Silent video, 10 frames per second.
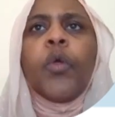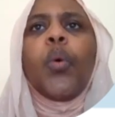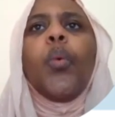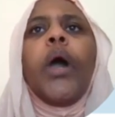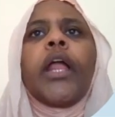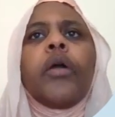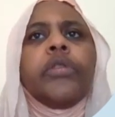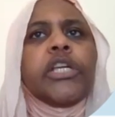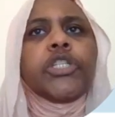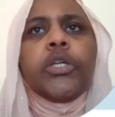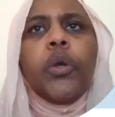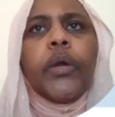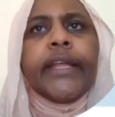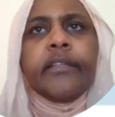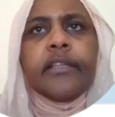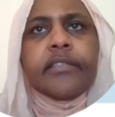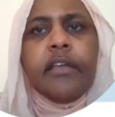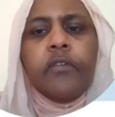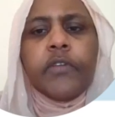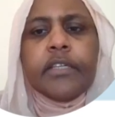While connection-oriented
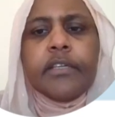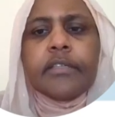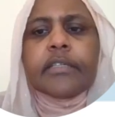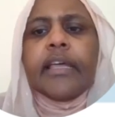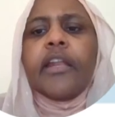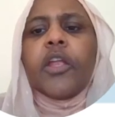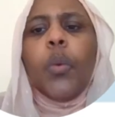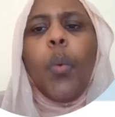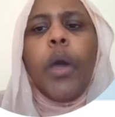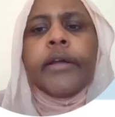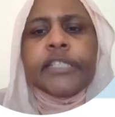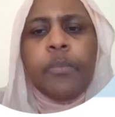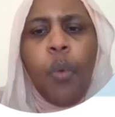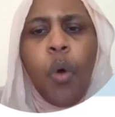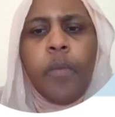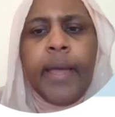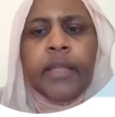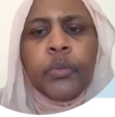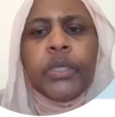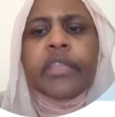services requires more
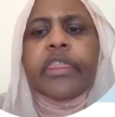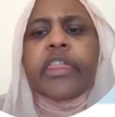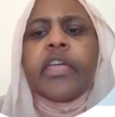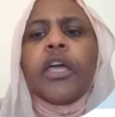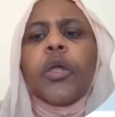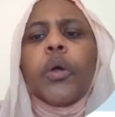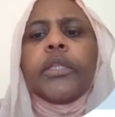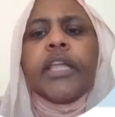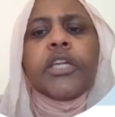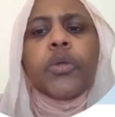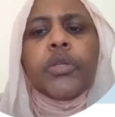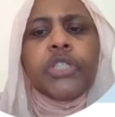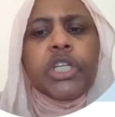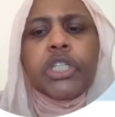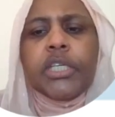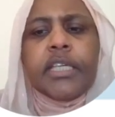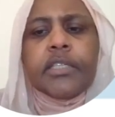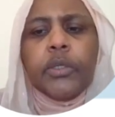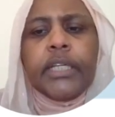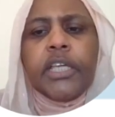bandwidth, congestion is
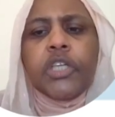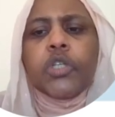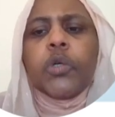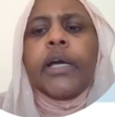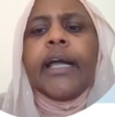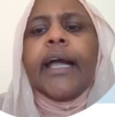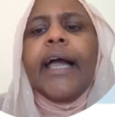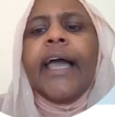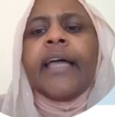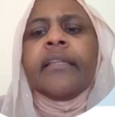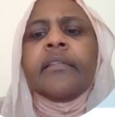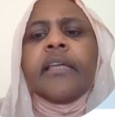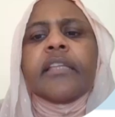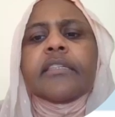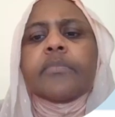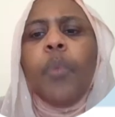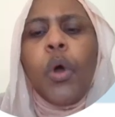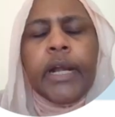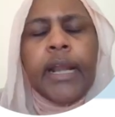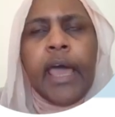not an issue, and it's more
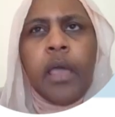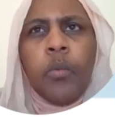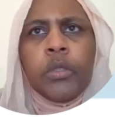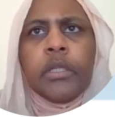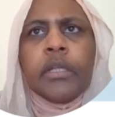reliable.